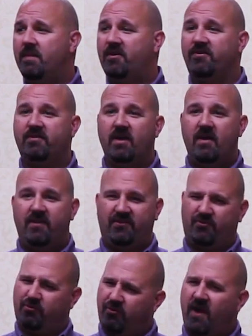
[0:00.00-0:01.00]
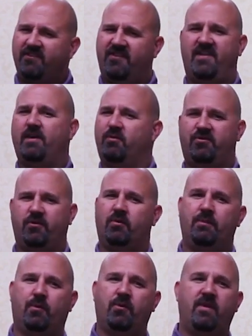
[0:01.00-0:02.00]
Because this trust thing was
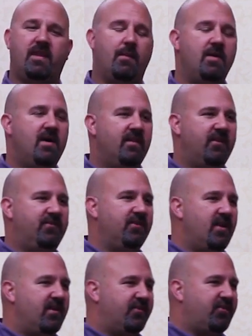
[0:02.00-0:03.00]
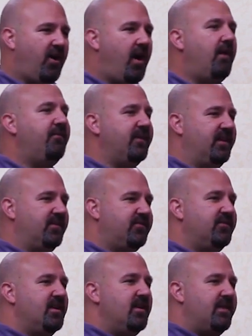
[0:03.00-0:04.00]
so important to them. This
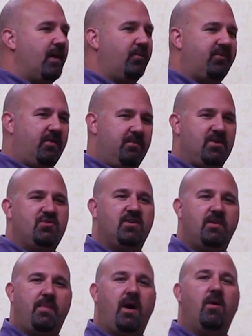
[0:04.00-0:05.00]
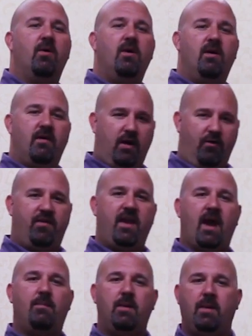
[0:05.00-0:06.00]
confidence that was the mission about healthy,
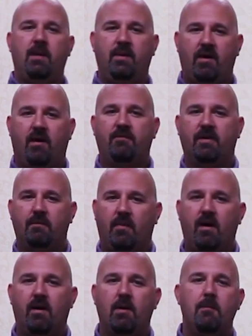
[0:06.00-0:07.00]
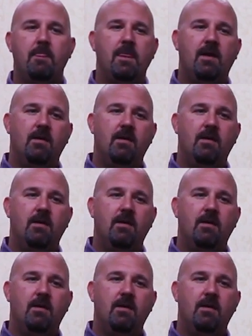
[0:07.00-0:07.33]
happy baby, confident mom,